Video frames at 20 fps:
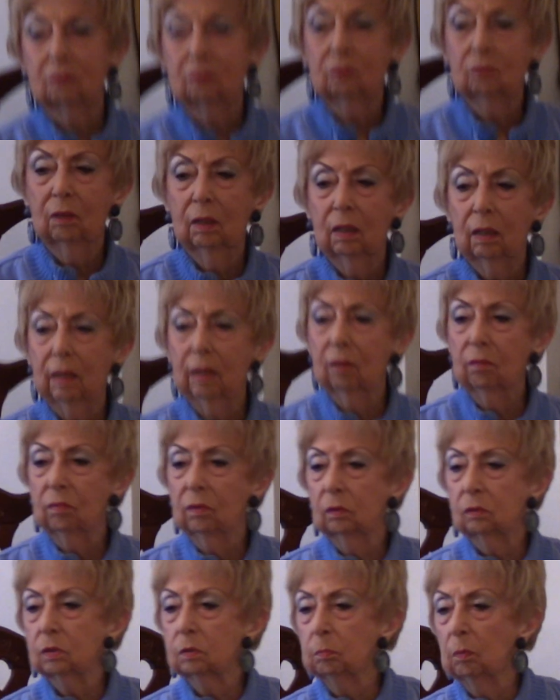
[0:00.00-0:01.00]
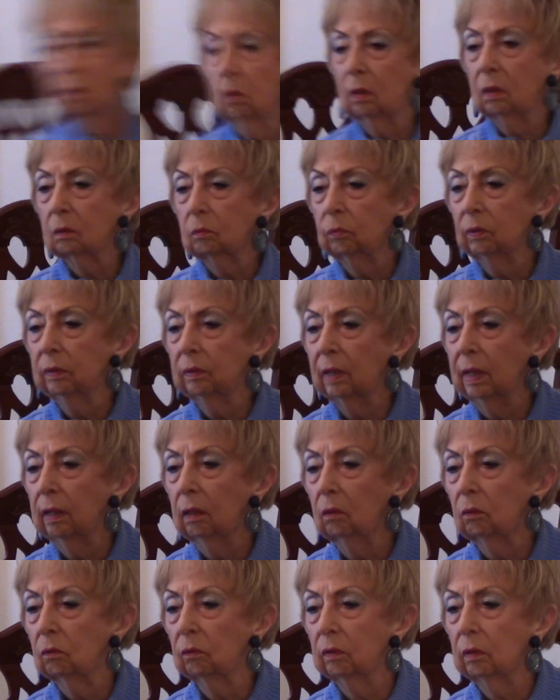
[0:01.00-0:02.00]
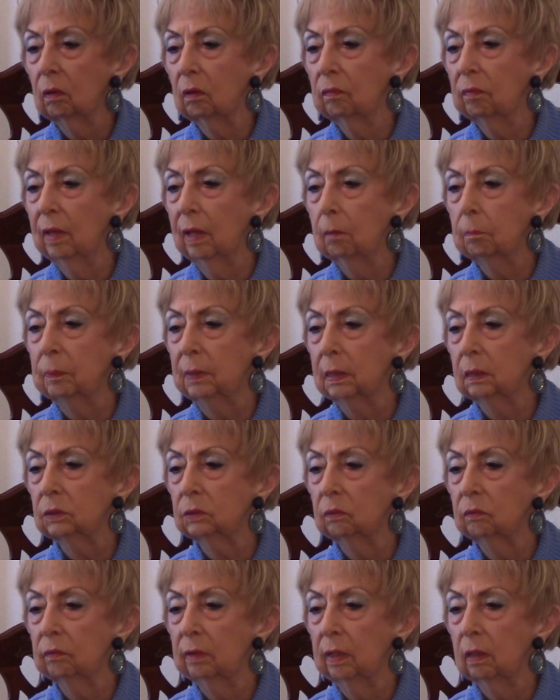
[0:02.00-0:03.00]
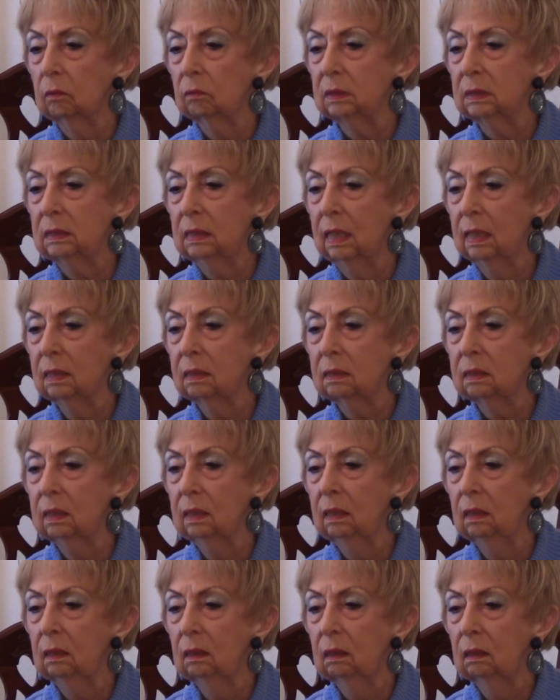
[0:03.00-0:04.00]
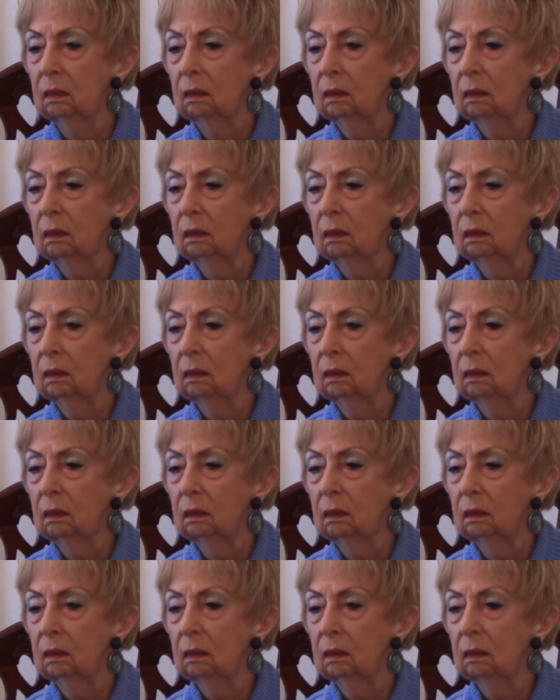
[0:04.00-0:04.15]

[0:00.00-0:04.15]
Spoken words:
Do I have those marked? What the hell? That picture there was 19.